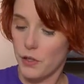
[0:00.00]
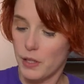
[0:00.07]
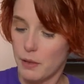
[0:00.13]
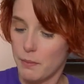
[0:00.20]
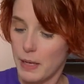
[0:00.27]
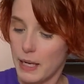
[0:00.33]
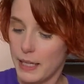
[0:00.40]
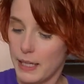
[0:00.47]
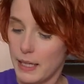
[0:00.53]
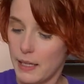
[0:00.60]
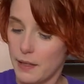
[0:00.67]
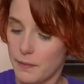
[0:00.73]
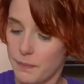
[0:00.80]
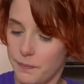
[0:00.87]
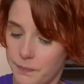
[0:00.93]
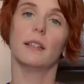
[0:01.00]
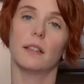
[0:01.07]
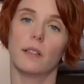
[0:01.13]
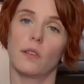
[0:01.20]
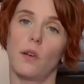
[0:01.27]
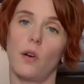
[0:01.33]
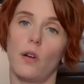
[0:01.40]
to combine it.
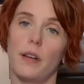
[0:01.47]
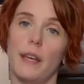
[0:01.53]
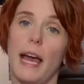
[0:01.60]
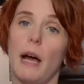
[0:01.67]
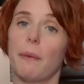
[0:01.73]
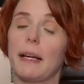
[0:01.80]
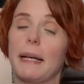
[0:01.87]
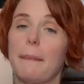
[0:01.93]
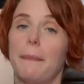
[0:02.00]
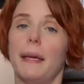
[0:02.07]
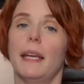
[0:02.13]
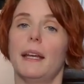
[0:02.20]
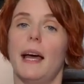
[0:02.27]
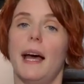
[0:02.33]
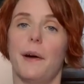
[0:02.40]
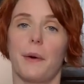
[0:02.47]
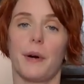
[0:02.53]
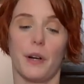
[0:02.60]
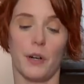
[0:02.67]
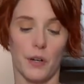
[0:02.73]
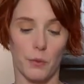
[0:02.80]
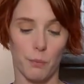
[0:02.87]
Now we're gonna beat
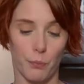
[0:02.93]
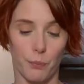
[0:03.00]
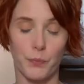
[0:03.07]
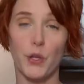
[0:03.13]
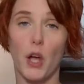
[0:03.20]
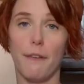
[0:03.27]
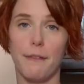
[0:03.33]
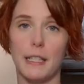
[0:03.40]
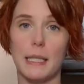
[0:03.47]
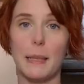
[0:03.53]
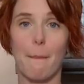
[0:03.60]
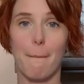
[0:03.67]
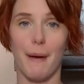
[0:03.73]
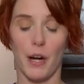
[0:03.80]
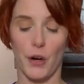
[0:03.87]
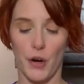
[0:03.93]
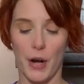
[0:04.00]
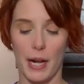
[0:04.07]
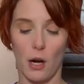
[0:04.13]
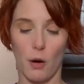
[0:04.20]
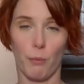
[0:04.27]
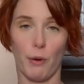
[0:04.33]
our softened butter and
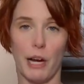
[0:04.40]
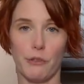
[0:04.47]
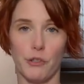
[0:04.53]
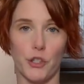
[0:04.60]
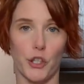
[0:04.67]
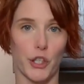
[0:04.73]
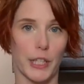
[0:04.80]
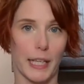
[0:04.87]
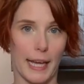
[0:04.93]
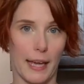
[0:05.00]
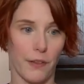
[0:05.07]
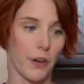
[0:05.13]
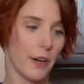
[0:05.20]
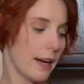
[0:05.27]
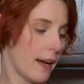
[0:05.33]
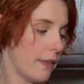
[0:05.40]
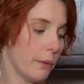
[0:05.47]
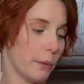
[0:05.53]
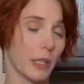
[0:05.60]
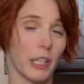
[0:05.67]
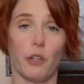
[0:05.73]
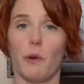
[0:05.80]
our brown sugar together, and then we're
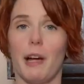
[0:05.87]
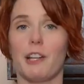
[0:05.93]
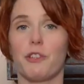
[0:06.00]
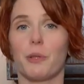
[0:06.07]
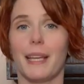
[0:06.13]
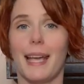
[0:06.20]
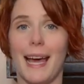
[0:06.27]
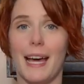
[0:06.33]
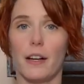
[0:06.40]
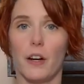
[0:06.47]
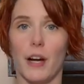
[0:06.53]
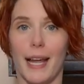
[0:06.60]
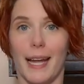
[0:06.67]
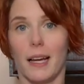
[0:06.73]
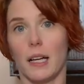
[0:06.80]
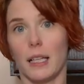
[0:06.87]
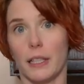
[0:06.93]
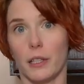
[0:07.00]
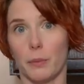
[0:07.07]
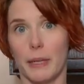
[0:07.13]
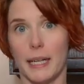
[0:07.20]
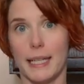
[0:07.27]
gonna gradually add our egg a
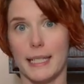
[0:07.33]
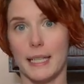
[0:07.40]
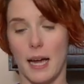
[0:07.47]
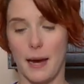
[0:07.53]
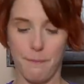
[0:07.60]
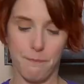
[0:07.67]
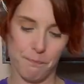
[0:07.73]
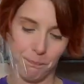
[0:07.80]
little bit at a time.